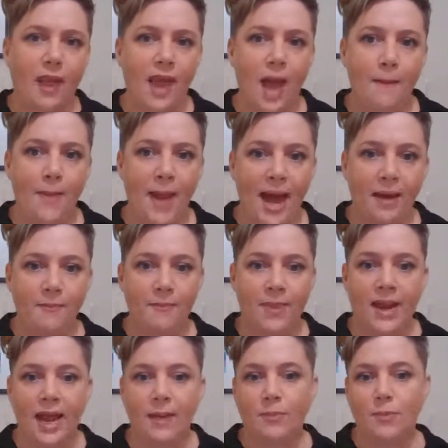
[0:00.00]
about
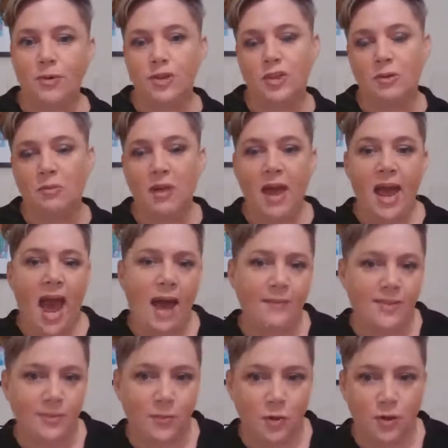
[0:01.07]
being able to have
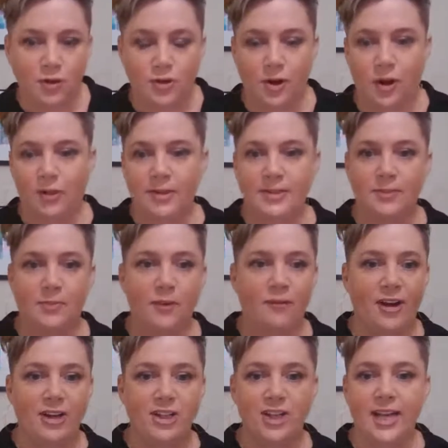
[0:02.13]
some more control and some more
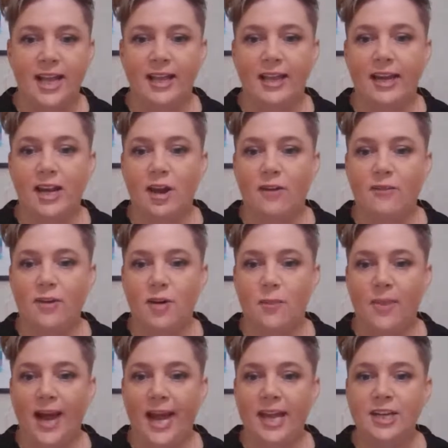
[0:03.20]
functionality over your
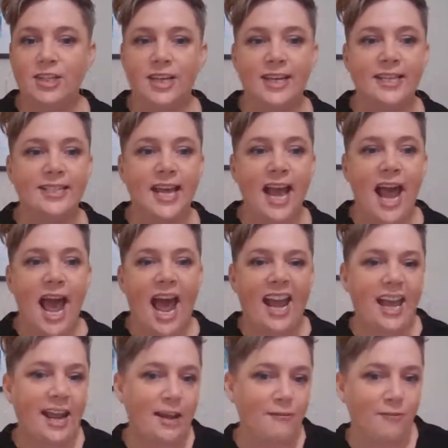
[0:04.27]
pages and
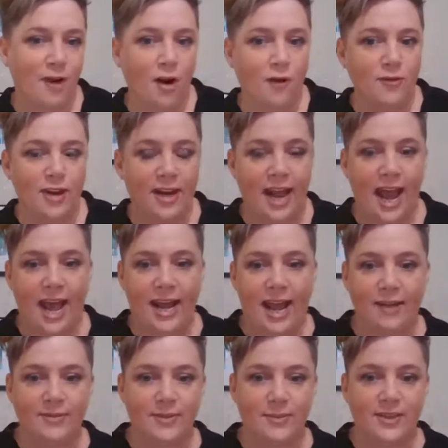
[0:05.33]
get involved and
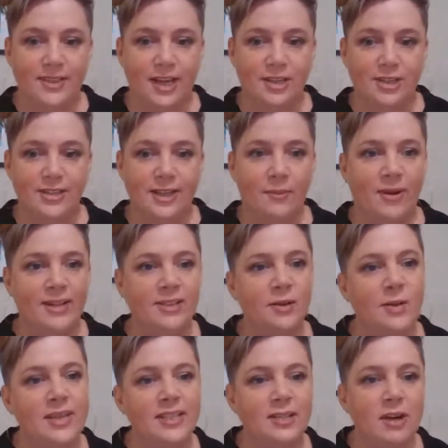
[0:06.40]
have some discussions that way. So
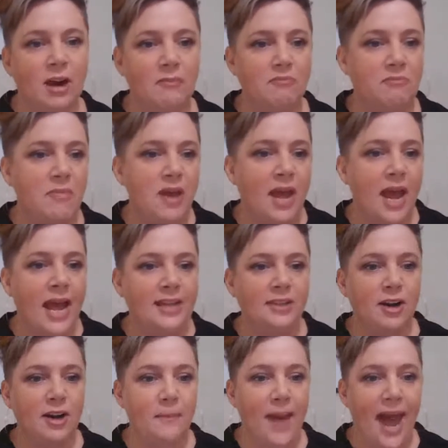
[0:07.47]
it's not
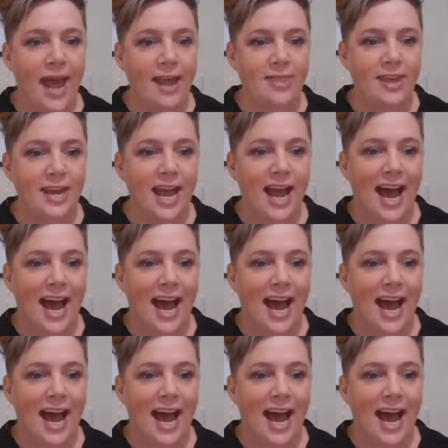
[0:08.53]
a bad thing,